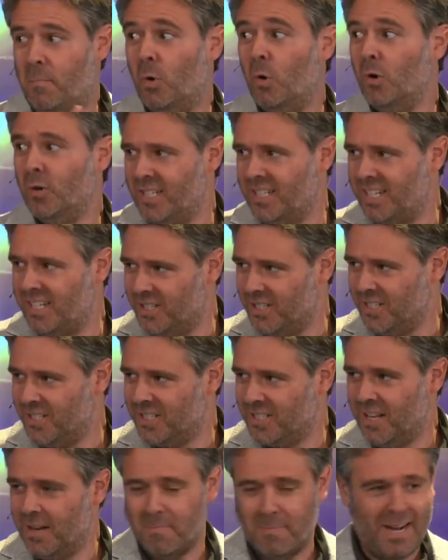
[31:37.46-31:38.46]
poor
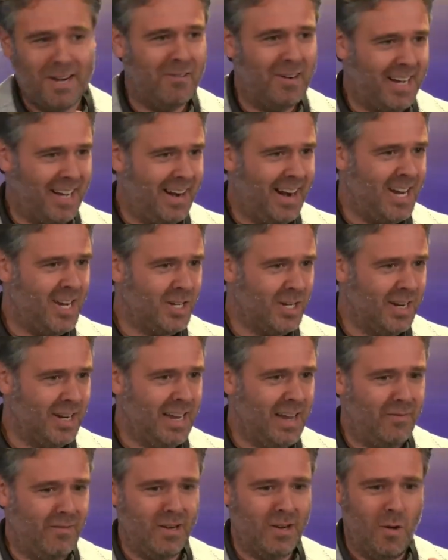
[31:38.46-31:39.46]
decisions and bad
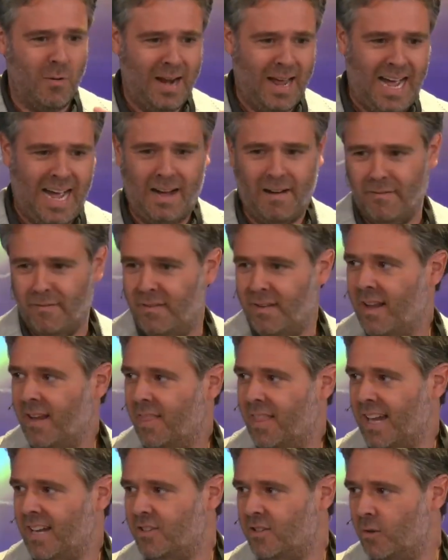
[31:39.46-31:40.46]
regulation if you don't have
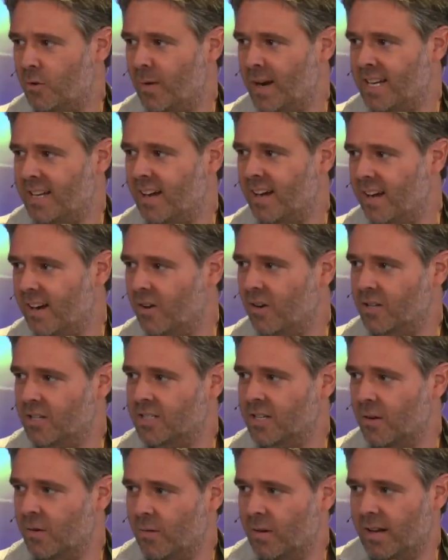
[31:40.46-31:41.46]
that two-way dialogue.
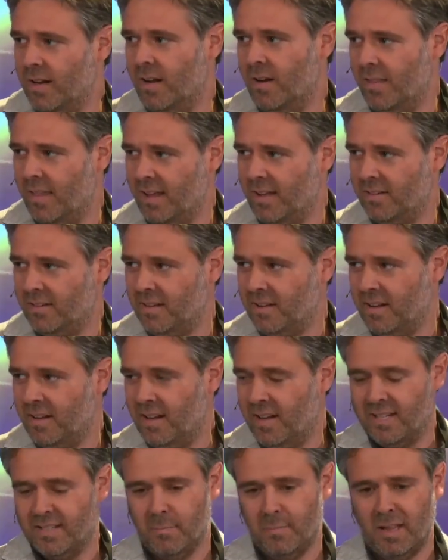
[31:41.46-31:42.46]
So that's
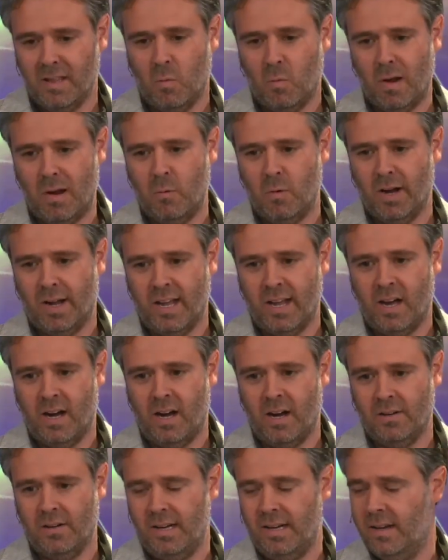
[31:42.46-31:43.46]
something that we're working
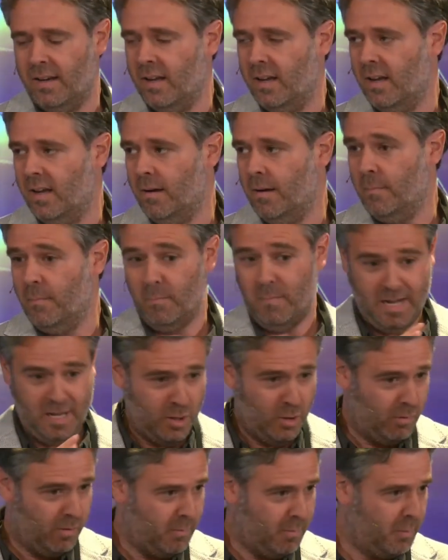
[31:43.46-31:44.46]
hard in
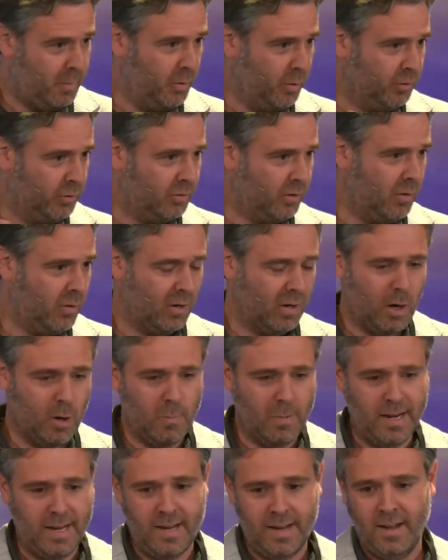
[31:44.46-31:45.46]
Europe, but also
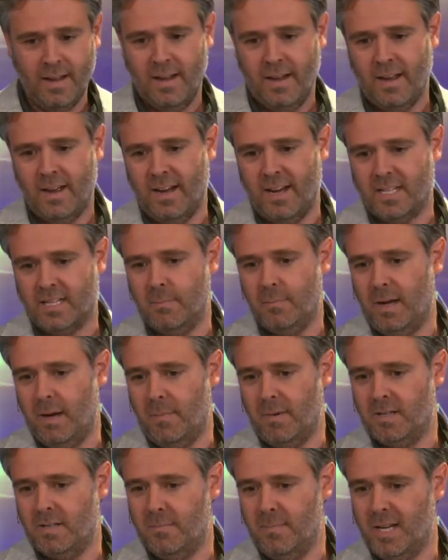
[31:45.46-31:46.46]
globally to be
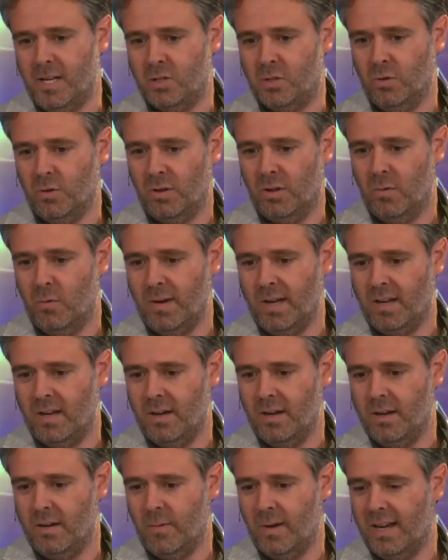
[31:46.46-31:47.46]
able to make sure that we
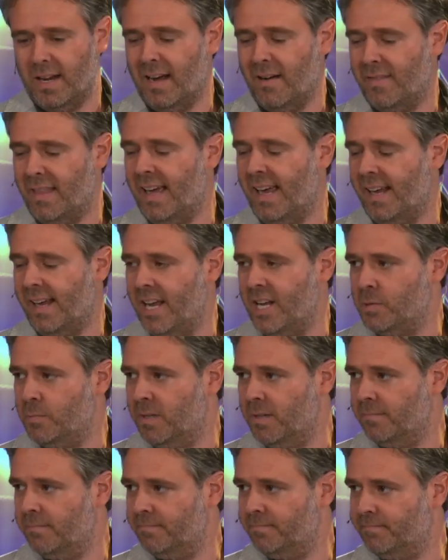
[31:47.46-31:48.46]
can have that
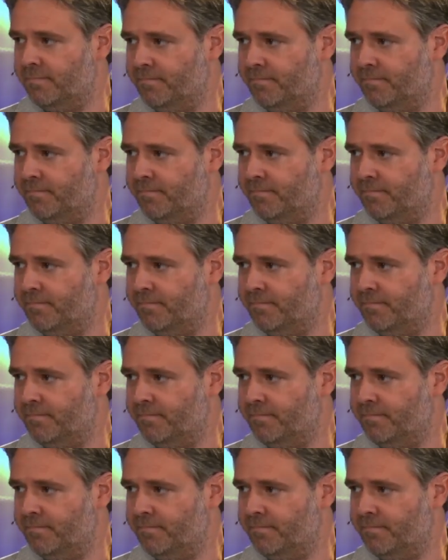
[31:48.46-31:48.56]
engagement.